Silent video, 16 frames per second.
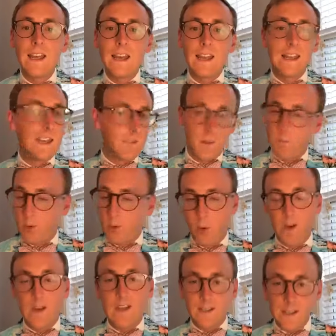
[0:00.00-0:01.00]
given
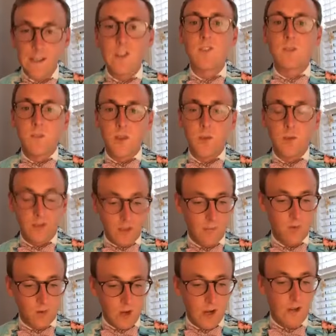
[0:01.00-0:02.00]
point and teach them those same
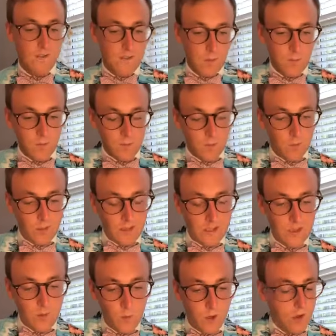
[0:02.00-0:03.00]
traits. That would be really
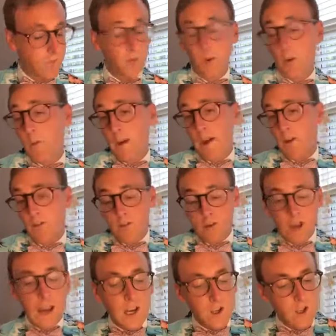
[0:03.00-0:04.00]
wonderful, no matter their
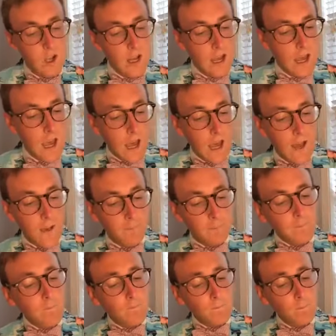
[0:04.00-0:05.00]
age.
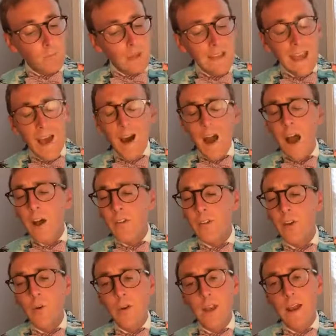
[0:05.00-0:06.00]
Um, now, I also
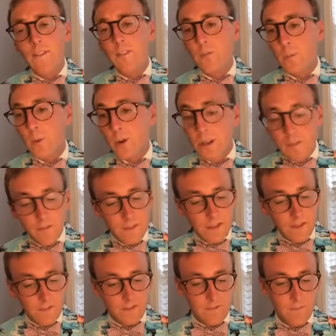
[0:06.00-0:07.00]
know a lot of spring
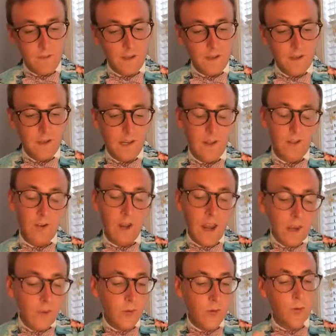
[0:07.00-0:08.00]
events have been either
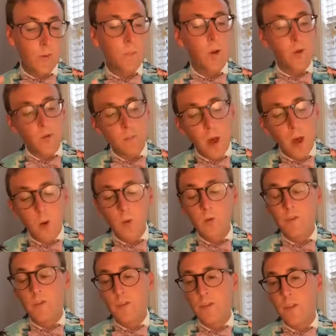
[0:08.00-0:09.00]
canceled or
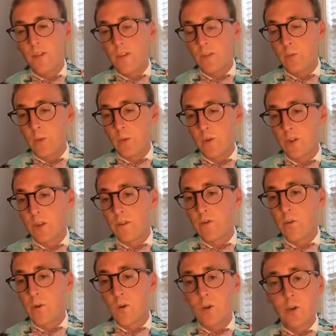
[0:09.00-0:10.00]
postponed. The things we were looking
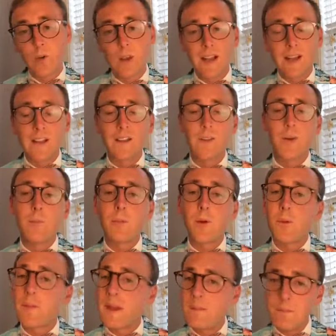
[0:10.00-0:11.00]
forward to, like the Little
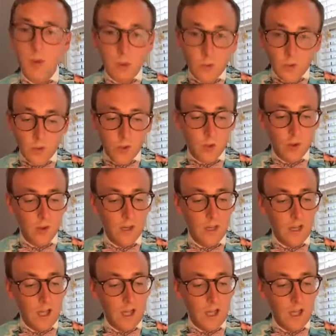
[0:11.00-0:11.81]
Mermaid musical,